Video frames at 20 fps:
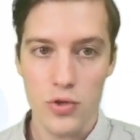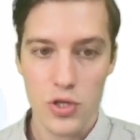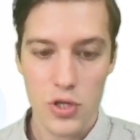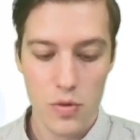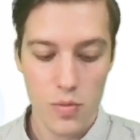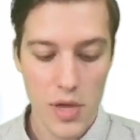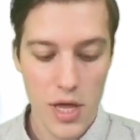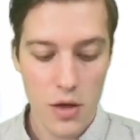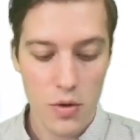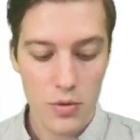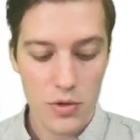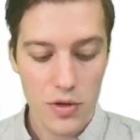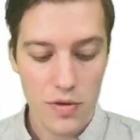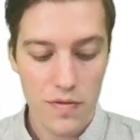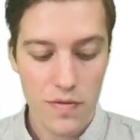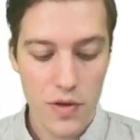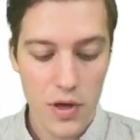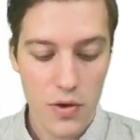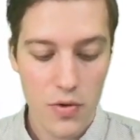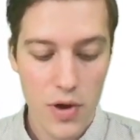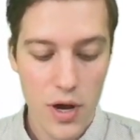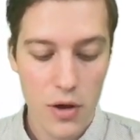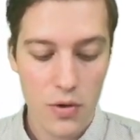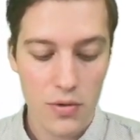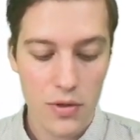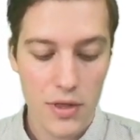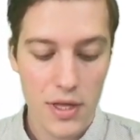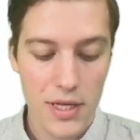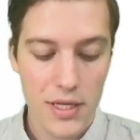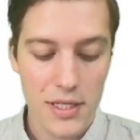to be able to figure
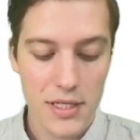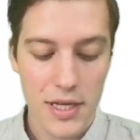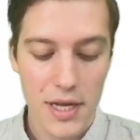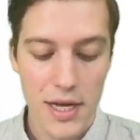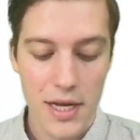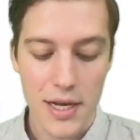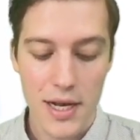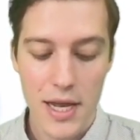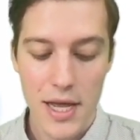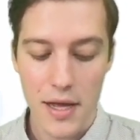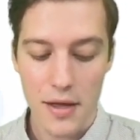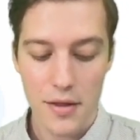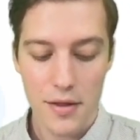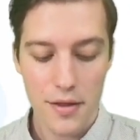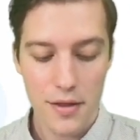out this side length.